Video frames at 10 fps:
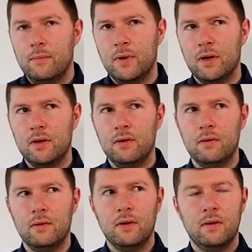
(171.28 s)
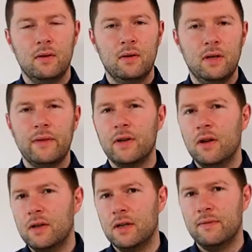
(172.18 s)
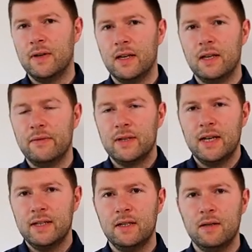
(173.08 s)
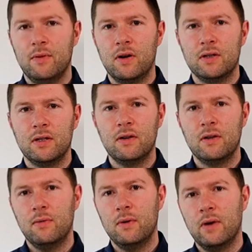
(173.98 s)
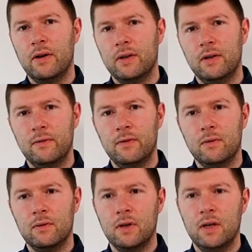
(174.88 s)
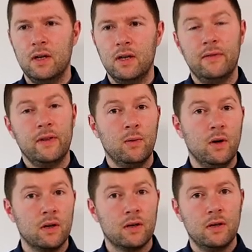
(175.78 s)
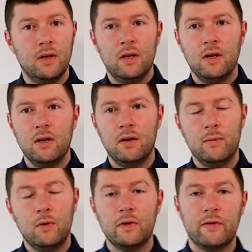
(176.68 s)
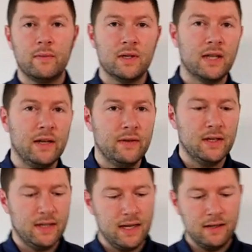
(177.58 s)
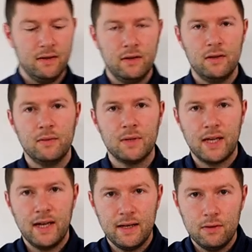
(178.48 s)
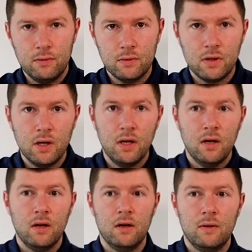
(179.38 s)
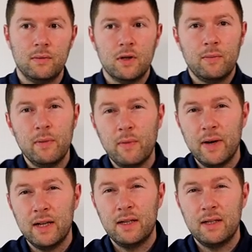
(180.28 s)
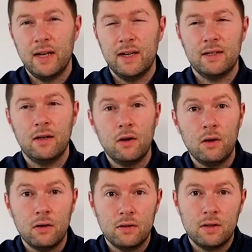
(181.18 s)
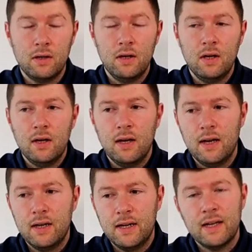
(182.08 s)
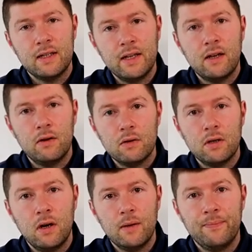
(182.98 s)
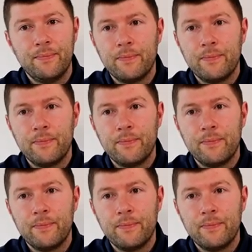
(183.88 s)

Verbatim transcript: but you you haven't learned anything yet, you haven't tested your products, you don't know what, where you for if they work. Um, also from a safety standard in terms of candles, um, so be prepared to test a lot. And that can take a long time,